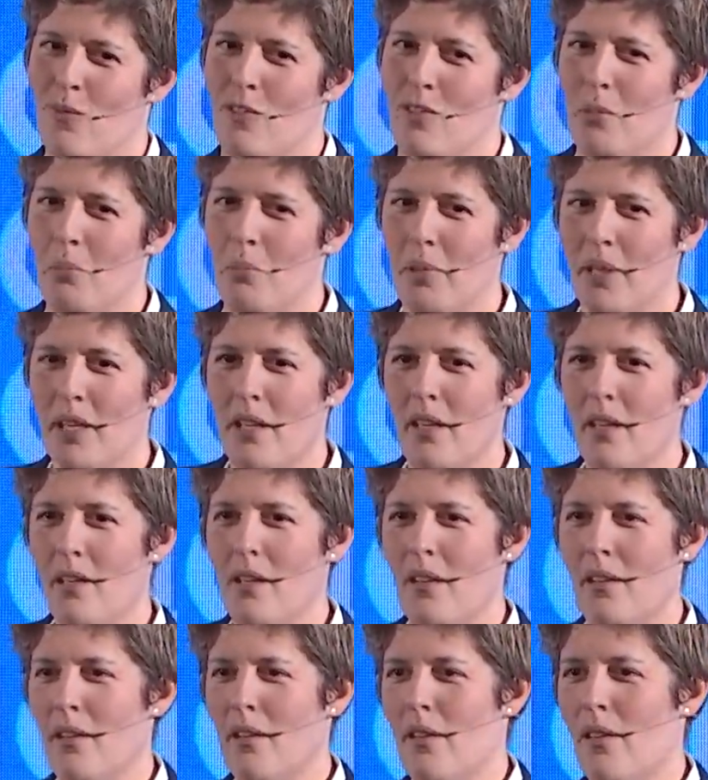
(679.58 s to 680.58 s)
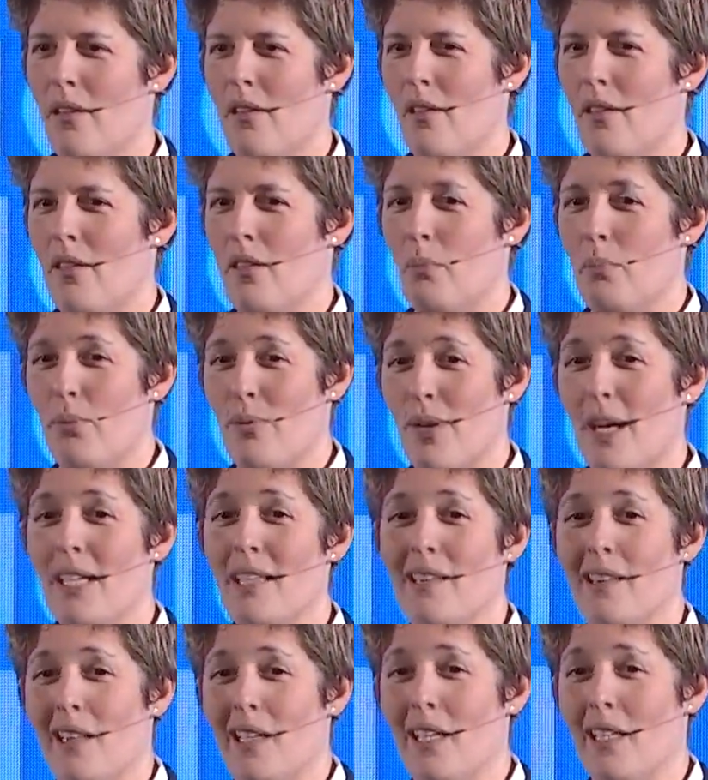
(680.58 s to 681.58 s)
to be the
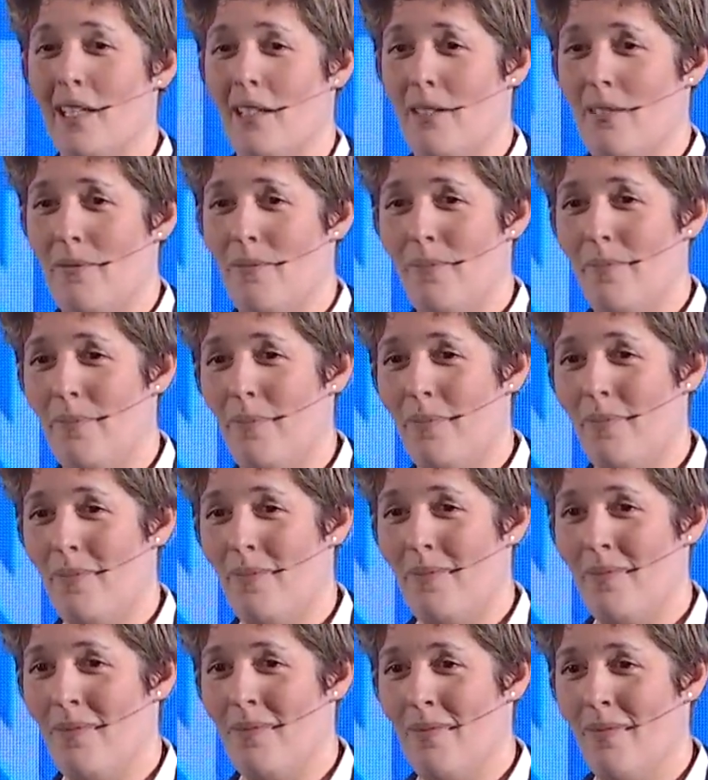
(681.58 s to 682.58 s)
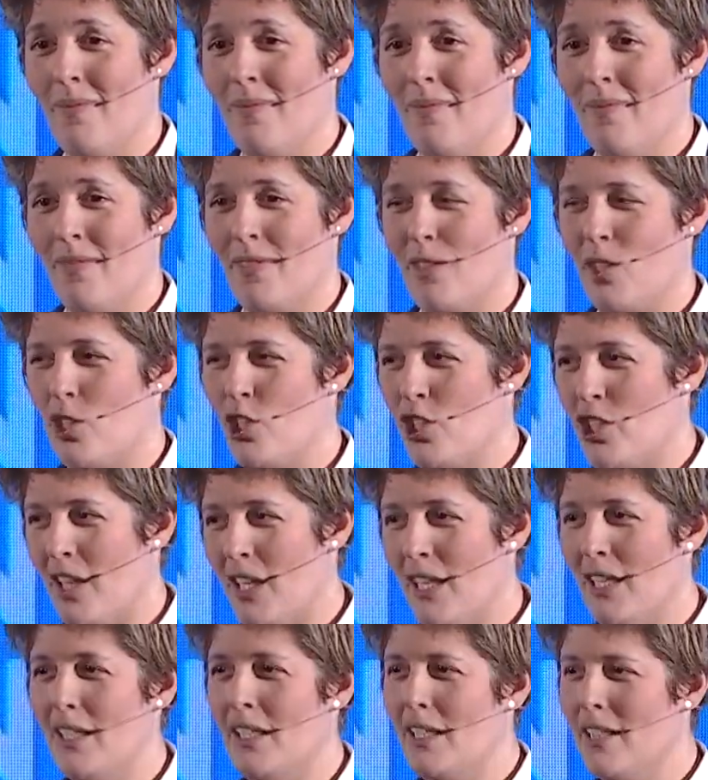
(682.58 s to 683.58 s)
bright light, the
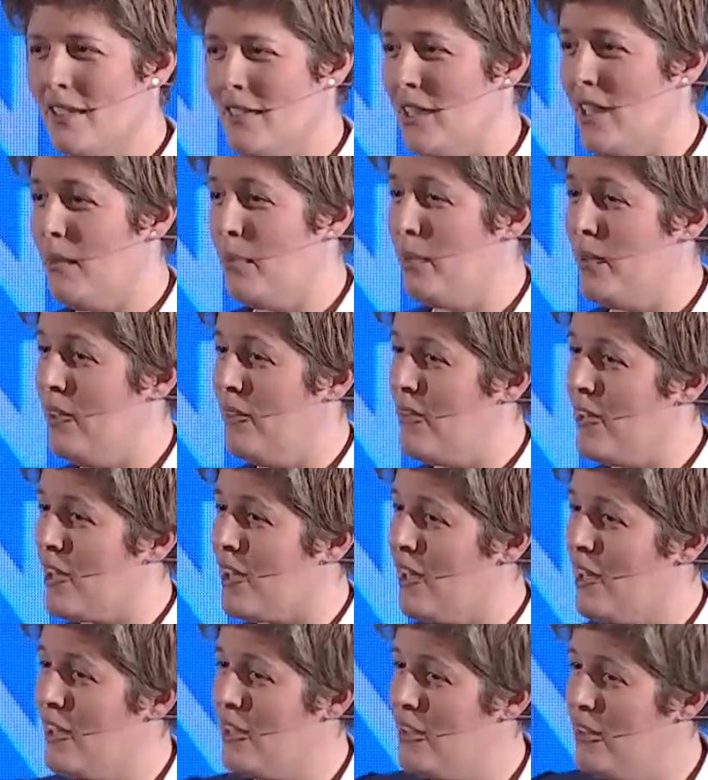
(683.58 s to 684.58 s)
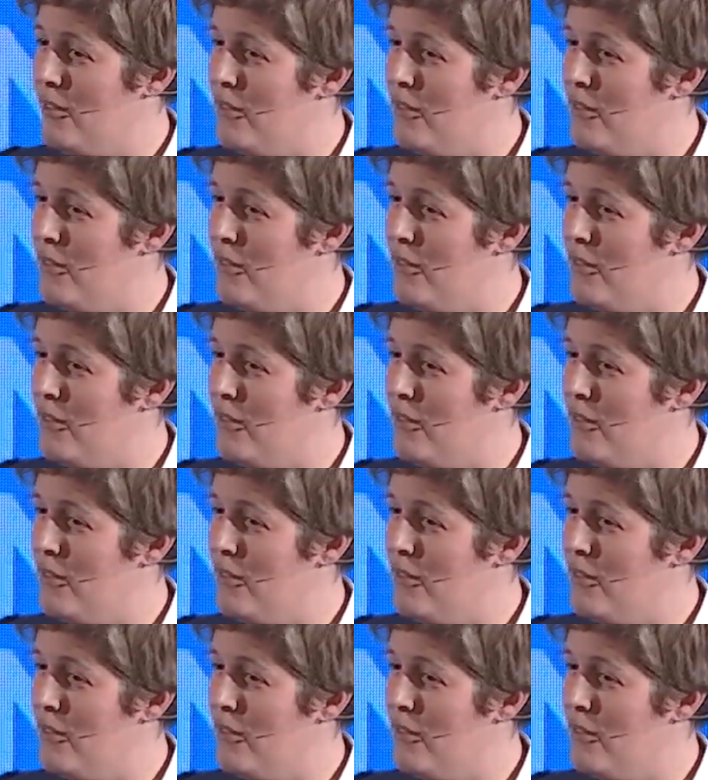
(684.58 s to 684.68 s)
shining example of the kind